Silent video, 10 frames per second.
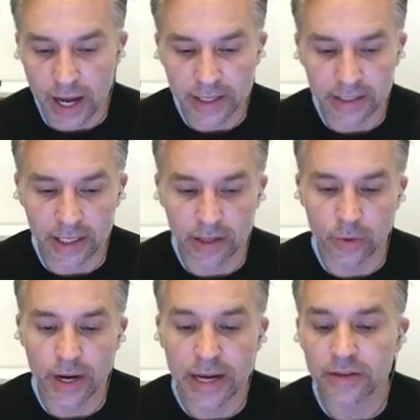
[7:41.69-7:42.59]
I can
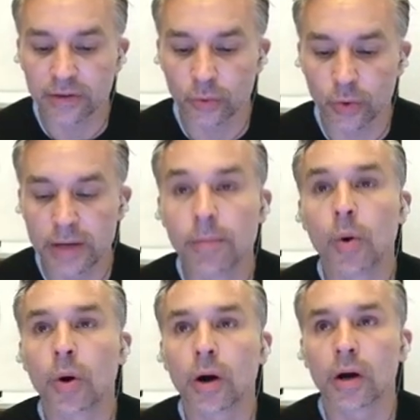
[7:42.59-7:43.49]
iterate three
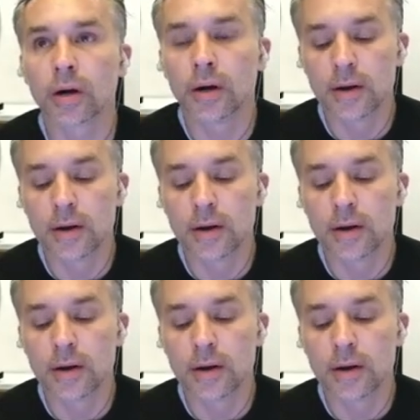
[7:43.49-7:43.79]
more.